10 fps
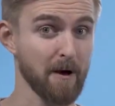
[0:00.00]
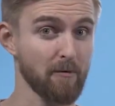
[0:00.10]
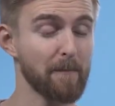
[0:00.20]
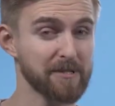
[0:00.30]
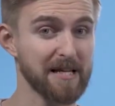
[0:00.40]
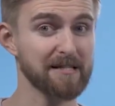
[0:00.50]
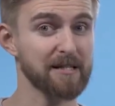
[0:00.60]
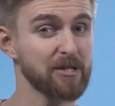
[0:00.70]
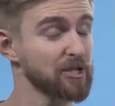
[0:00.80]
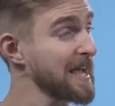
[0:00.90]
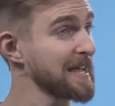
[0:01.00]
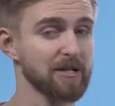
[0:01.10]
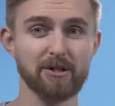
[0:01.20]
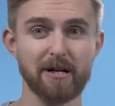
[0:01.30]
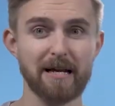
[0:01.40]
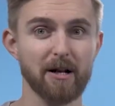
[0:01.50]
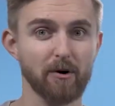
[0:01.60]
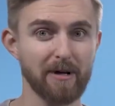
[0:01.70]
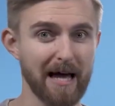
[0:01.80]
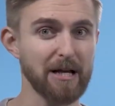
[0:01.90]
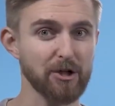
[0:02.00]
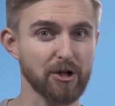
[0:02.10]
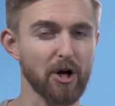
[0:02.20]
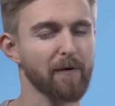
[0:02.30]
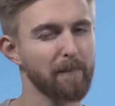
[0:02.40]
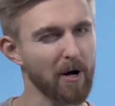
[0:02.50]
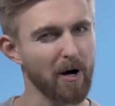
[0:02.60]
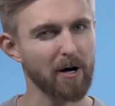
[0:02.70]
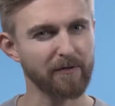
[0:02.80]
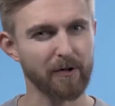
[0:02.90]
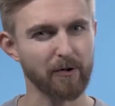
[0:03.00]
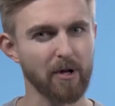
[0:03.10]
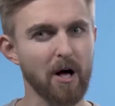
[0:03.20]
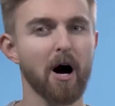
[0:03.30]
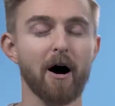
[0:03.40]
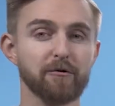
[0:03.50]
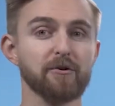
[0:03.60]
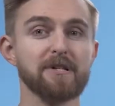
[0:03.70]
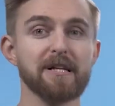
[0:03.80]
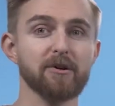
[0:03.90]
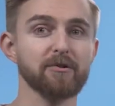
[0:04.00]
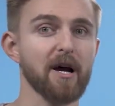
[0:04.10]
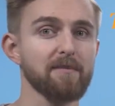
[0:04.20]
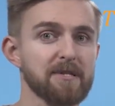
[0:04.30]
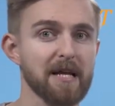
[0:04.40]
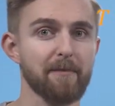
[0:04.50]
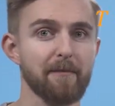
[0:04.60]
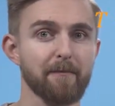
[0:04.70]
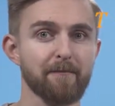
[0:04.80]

represents the change in location of a particle after a single time step.